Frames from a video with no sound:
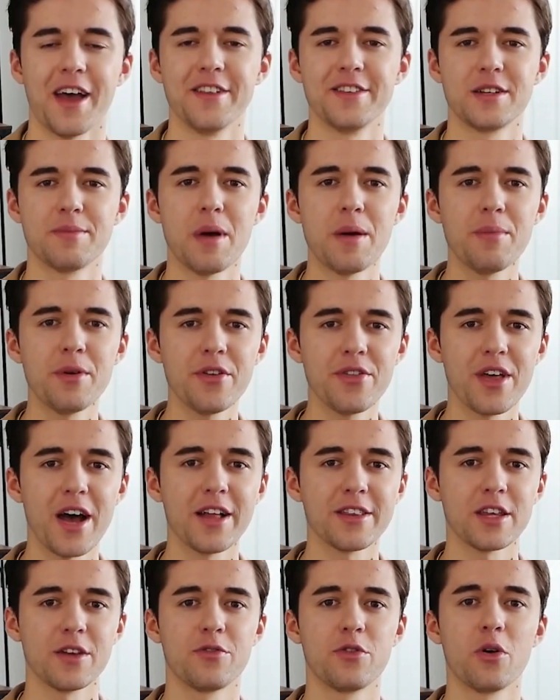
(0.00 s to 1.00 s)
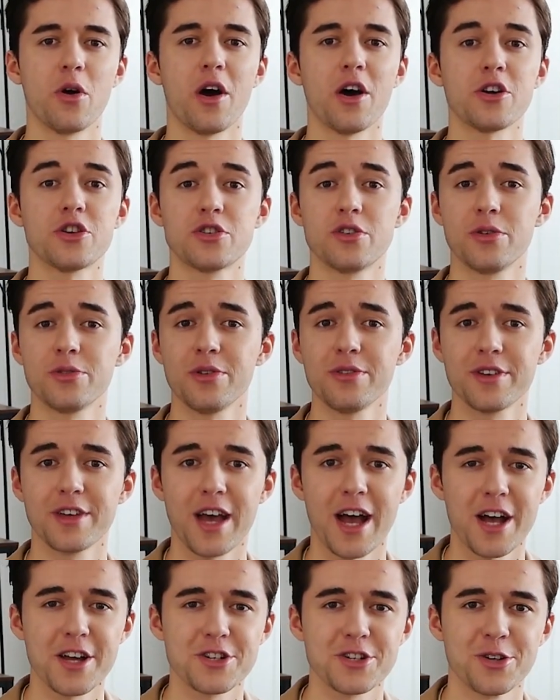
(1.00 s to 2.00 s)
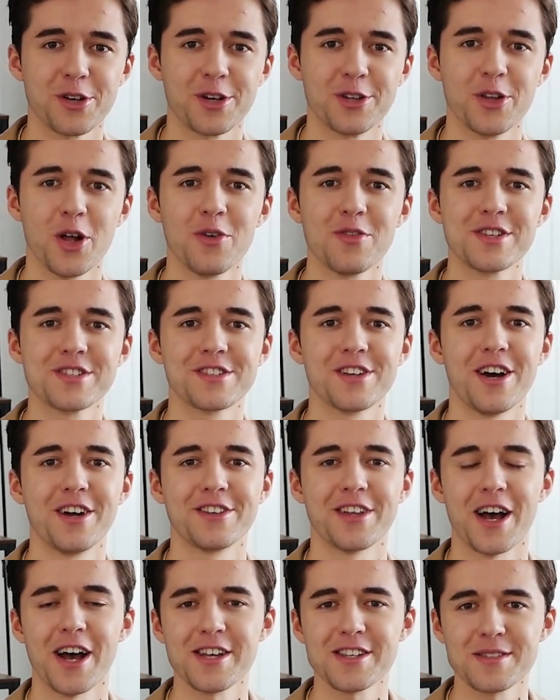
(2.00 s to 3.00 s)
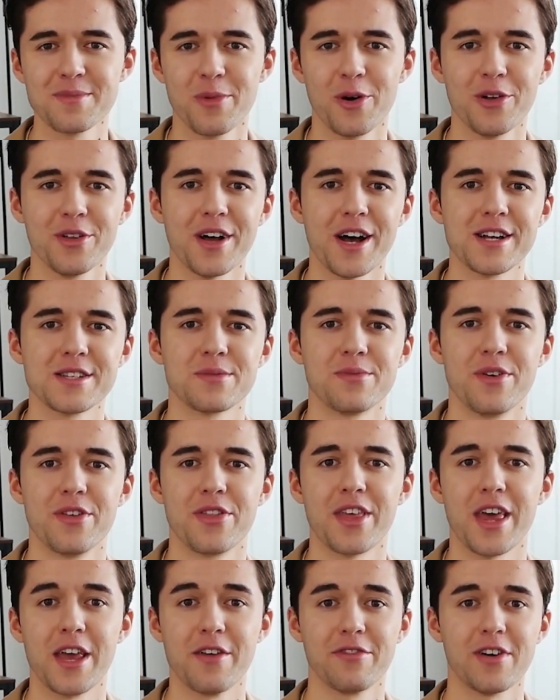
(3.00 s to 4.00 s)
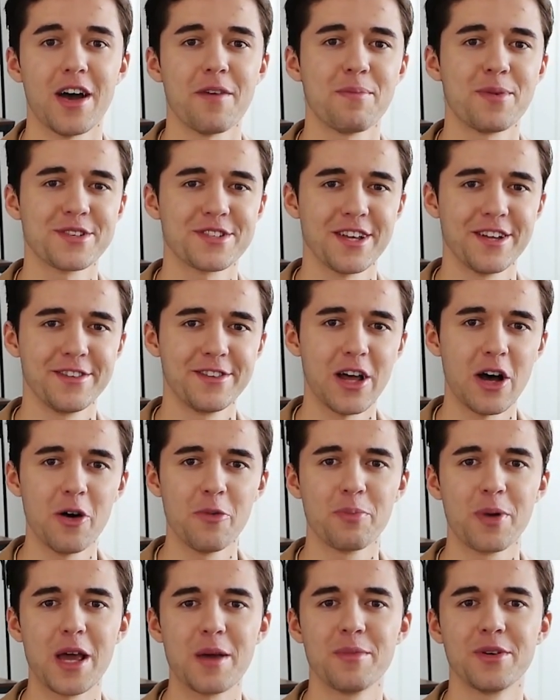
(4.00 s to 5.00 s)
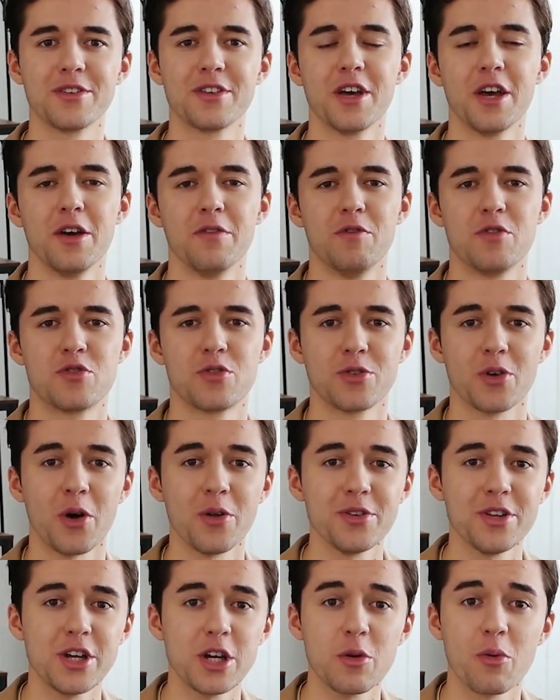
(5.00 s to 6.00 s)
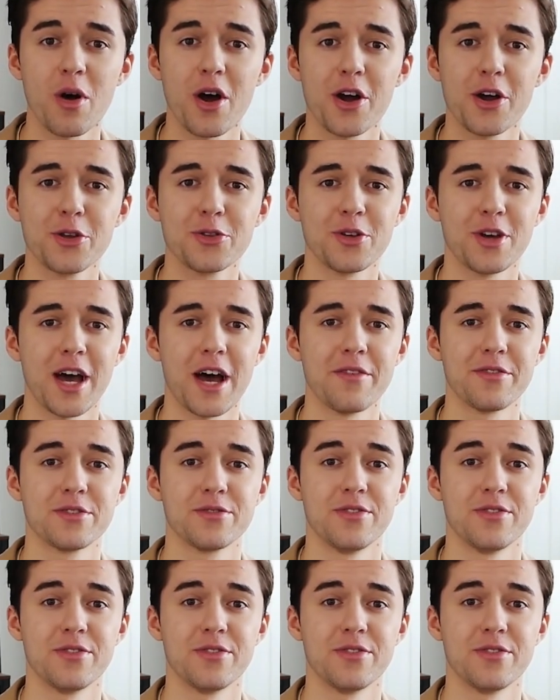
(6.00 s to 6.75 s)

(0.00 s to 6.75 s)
And remember that if you are short on cash, you can always start as small as with a 5% down payment, which would only require you to have